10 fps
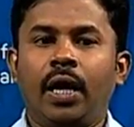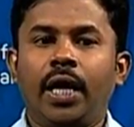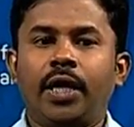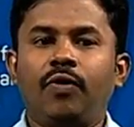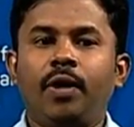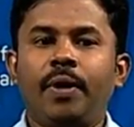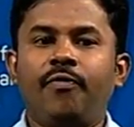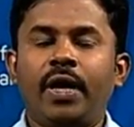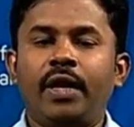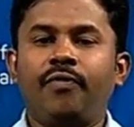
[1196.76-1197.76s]
it will be
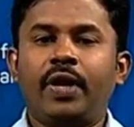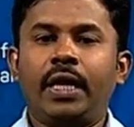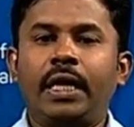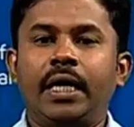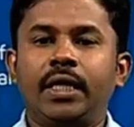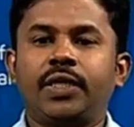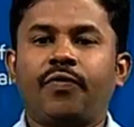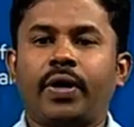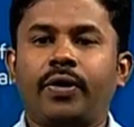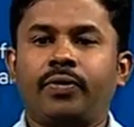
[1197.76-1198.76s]
very easy
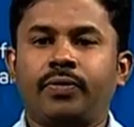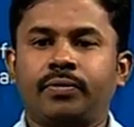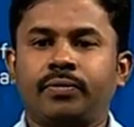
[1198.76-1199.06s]
for you.